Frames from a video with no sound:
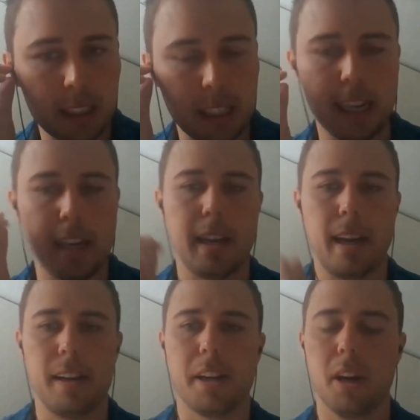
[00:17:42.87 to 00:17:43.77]
to hear
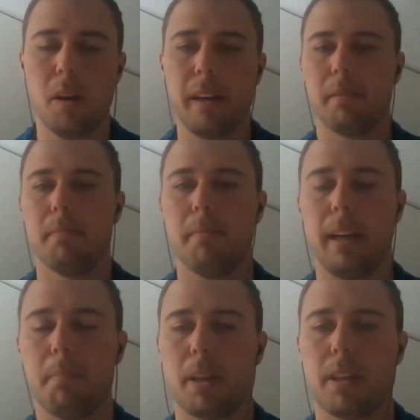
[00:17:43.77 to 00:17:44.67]
how you're going,
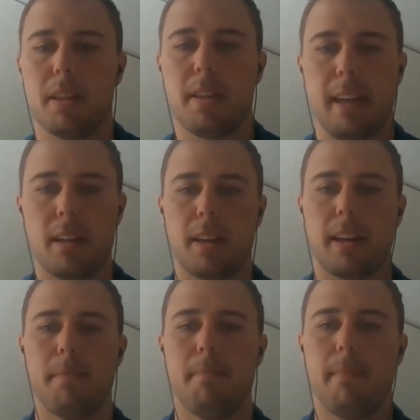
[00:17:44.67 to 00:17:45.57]
mate, because it sounds
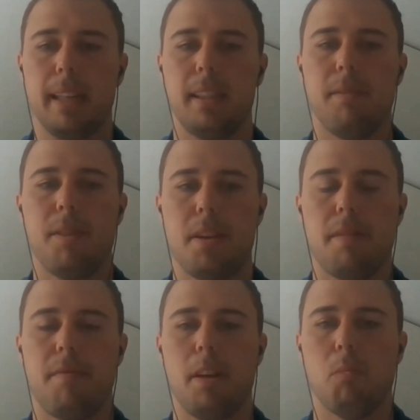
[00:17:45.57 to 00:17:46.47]
like a massive
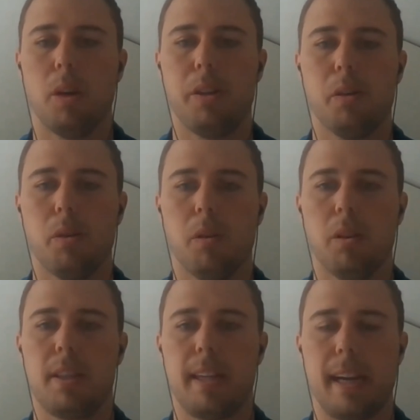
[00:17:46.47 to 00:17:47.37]
shift in what
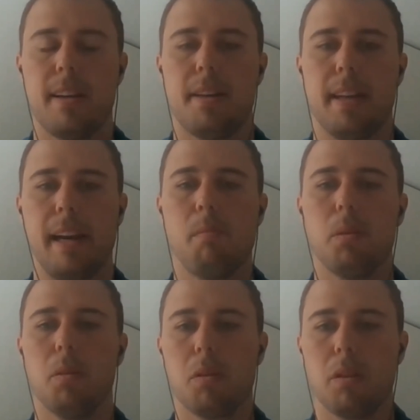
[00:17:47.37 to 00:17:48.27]
your standard day
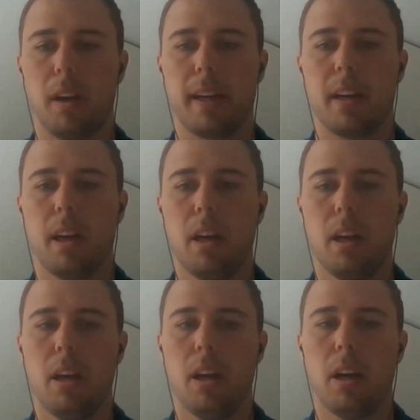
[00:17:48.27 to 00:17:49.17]
would look like.
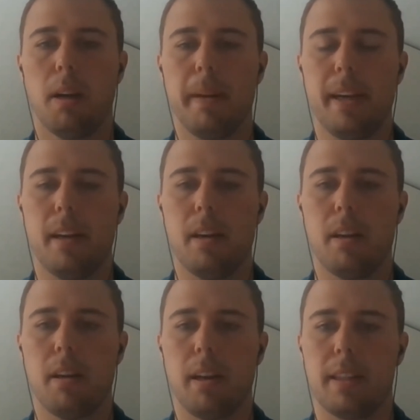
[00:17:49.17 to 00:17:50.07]
I mean,
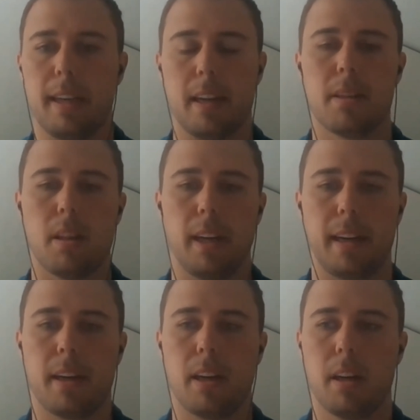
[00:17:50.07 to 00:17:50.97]
it sounds
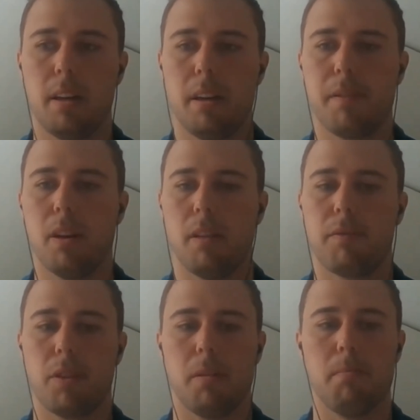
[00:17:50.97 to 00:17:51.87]
like you've gone
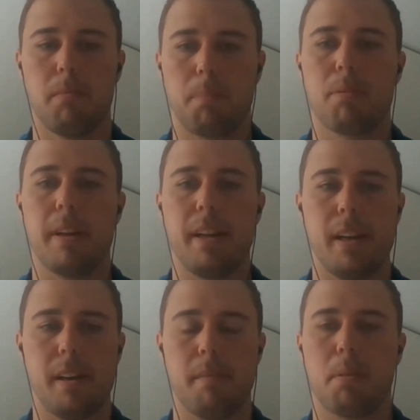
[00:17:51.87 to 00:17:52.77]
from a
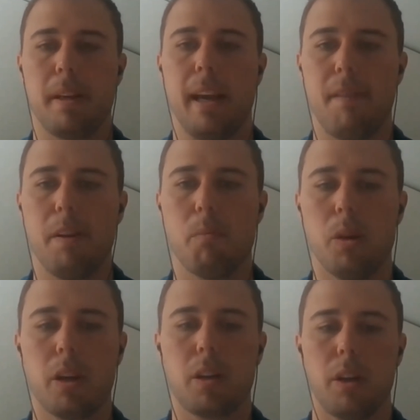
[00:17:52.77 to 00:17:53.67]
pretty heavy
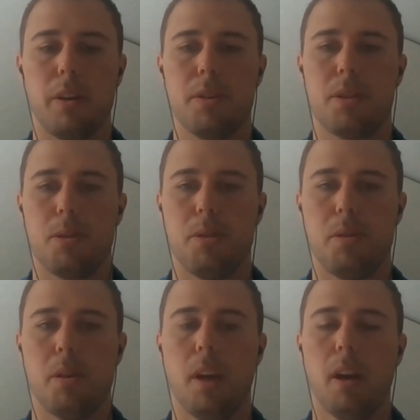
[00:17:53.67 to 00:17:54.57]
workload
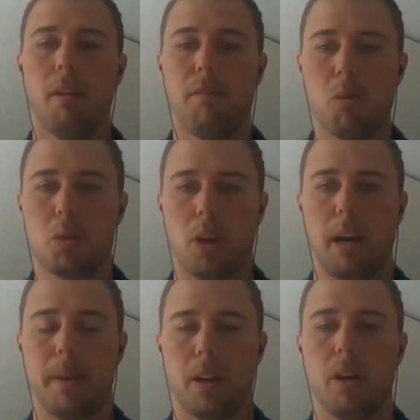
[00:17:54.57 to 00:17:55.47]
to
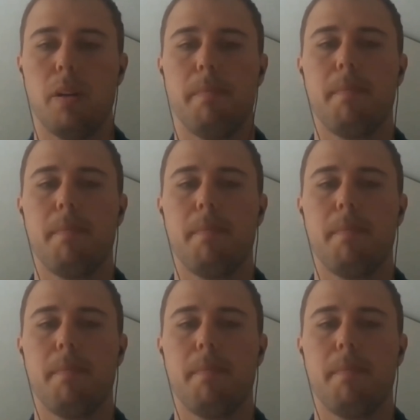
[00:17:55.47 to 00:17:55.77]
full-time at home.